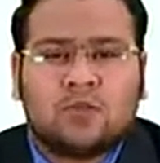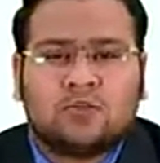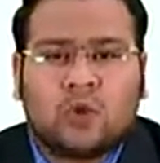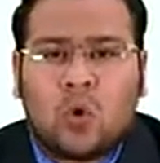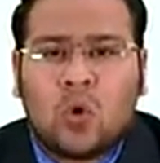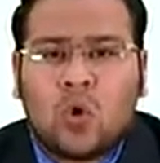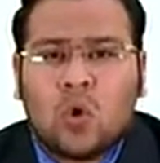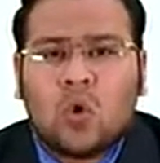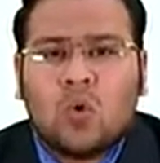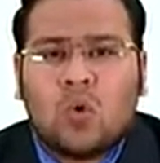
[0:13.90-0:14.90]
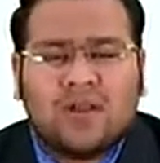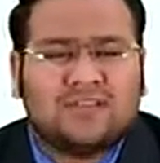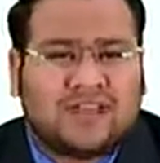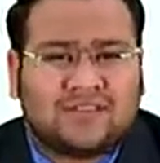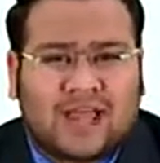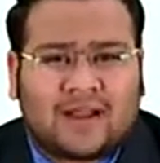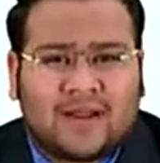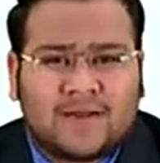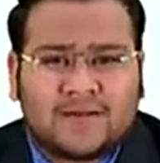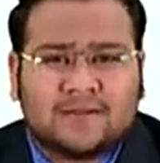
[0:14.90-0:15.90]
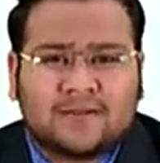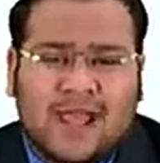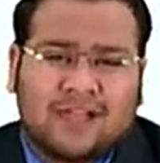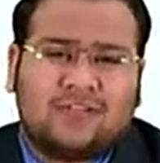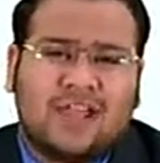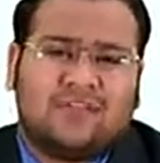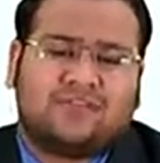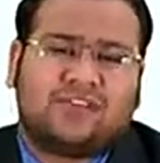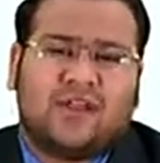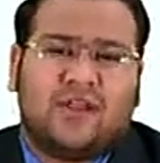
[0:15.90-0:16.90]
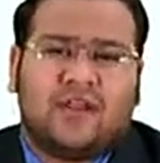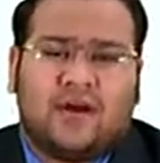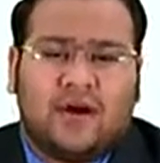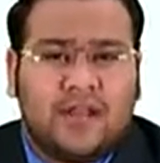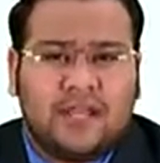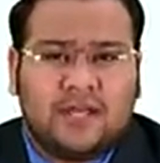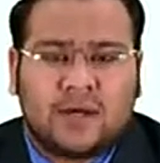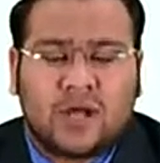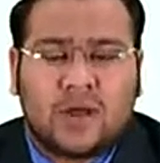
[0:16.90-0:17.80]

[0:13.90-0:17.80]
So, what is exactly it is, as we have seen earlier,